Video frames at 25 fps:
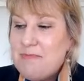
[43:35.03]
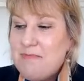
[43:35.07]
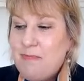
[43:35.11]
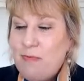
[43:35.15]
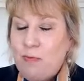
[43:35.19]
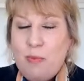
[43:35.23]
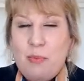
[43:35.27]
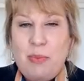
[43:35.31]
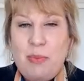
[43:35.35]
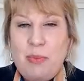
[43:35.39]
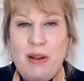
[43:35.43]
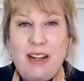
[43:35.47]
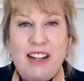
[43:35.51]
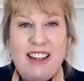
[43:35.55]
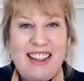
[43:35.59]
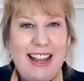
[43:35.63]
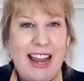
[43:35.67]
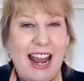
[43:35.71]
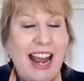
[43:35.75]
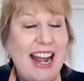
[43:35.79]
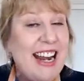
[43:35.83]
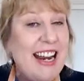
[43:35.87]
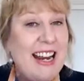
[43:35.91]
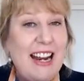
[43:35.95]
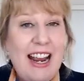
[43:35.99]
But
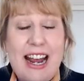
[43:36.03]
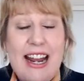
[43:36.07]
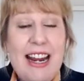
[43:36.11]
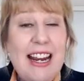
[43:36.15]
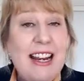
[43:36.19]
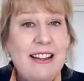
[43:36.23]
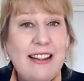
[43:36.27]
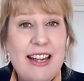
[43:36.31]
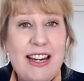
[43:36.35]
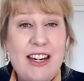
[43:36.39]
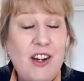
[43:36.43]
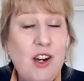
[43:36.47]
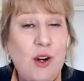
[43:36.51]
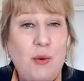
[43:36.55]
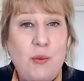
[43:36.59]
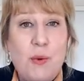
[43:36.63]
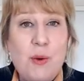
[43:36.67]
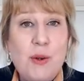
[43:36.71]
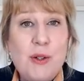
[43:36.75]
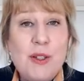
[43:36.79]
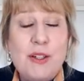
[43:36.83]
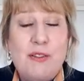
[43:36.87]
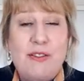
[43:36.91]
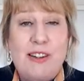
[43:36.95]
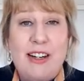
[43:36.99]
anything you
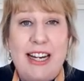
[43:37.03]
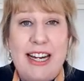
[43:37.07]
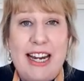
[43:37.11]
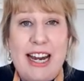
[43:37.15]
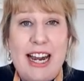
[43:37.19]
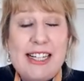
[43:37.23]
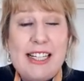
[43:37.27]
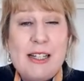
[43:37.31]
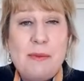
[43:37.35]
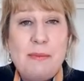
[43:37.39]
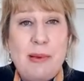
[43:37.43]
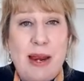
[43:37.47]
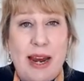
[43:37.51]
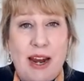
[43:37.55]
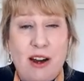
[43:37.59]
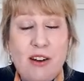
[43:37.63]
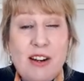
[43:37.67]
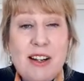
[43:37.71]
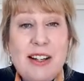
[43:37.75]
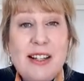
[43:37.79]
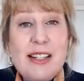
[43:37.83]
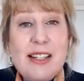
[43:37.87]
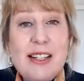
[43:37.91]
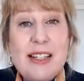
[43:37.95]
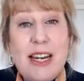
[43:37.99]
want really as a
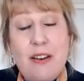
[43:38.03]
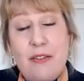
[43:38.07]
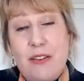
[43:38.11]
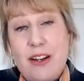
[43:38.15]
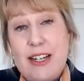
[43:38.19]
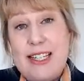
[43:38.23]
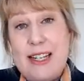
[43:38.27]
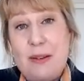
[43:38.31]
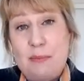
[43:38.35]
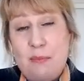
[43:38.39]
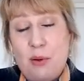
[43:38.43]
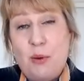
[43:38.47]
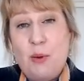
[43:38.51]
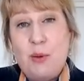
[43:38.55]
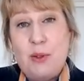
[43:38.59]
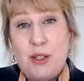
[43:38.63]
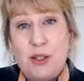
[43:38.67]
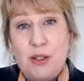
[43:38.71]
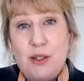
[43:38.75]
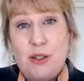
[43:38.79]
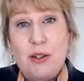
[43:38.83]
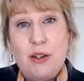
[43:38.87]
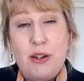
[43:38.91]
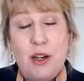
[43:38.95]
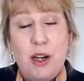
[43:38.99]
parent, if it's
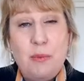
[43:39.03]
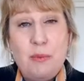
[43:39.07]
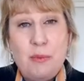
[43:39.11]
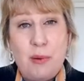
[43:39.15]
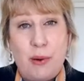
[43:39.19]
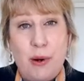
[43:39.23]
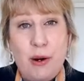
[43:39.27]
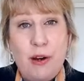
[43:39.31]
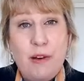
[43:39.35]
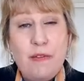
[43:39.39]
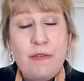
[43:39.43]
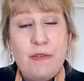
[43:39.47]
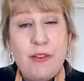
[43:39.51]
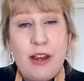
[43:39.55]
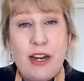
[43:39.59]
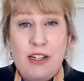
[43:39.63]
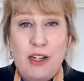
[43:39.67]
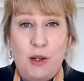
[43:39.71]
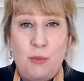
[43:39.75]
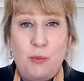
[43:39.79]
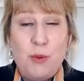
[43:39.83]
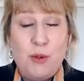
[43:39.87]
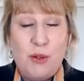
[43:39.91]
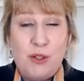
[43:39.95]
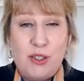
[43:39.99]
important to you both and
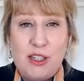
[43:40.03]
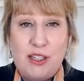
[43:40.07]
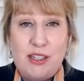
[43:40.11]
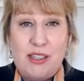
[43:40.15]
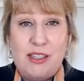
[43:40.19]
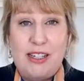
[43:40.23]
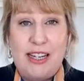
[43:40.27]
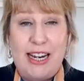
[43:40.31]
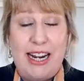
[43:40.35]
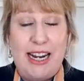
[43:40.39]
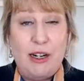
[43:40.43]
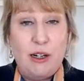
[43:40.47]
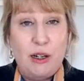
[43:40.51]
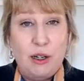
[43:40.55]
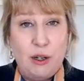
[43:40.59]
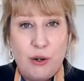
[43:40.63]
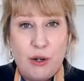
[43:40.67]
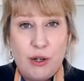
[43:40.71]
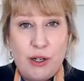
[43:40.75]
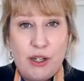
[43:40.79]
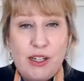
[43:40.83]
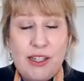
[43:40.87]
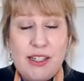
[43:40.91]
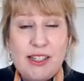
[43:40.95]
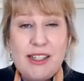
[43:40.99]
you want it
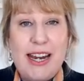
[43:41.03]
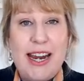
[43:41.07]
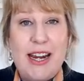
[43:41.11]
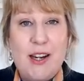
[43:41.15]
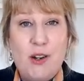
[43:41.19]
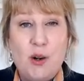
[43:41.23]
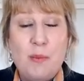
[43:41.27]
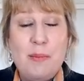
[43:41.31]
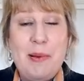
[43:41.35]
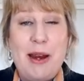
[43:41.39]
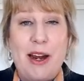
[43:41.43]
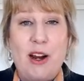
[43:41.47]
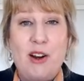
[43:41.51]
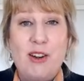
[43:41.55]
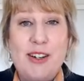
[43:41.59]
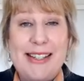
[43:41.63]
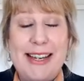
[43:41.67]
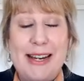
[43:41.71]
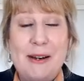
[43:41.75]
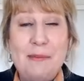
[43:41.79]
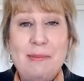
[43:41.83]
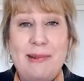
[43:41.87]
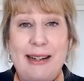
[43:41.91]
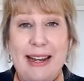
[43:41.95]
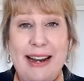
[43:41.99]
included in your
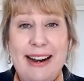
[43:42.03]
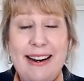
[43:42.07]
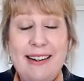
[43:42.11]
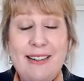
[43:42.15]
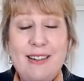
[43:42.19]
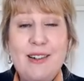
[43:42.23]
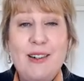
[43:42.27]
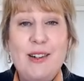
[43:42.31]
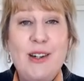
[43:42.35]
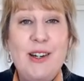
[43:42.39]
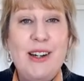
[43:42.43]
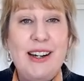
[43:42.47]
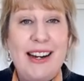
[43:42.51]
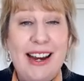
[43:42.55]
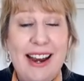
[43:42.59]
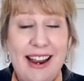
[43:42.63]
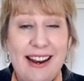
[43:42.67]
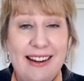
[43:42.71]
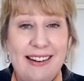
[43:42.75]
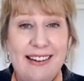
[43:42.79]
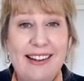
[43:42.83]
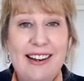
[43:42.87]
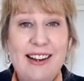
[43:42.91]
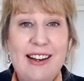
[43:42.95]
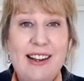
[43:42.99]
parenting plan, you
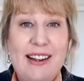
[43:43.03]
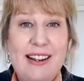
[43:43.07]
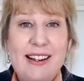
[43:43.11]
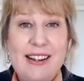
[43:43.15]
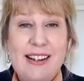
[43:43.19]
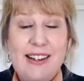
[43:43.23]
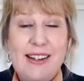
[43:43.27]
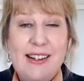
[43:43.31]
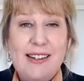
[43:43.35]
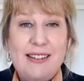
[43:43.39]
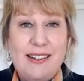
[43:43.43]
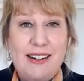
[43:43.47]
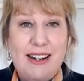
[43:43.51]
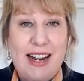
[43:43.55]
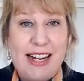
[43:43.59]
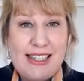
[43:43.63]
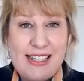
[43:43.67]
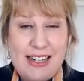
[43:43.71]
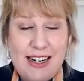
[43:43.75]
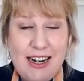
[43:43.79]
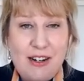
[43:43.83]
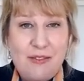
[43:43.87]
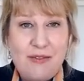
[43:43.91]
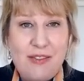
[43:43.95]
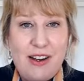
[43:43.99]
can. So that's
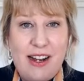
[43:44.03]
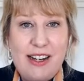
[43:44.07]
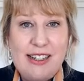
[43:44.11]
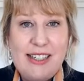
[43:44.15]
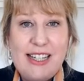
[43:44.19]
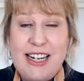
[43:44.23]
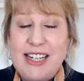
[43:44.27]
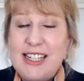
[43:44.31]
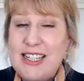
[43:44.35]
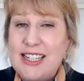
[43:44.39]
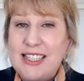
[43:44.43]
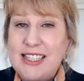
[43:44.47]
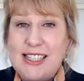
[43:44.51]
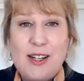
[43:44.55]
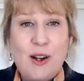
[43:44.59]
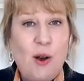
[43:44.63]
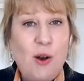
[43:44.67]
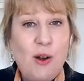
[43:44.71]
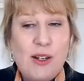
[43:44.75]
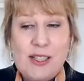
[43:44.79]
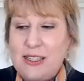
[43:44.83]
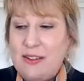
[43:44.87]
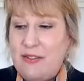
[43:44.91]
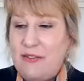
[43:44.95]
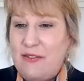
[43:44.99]
an advantage. It's
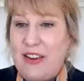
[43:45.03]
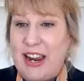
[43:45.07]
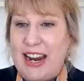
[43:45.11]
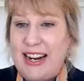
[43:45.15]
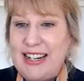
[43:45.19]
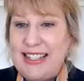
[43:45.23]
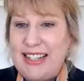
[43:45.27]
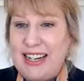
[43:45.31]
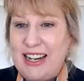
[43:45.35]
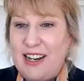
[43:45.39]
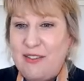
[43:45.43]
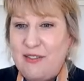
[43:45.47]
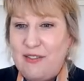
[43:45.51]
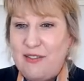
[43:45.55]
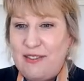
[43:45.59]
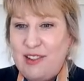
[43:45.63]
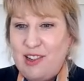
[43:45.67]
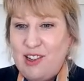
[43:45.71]
cost effective.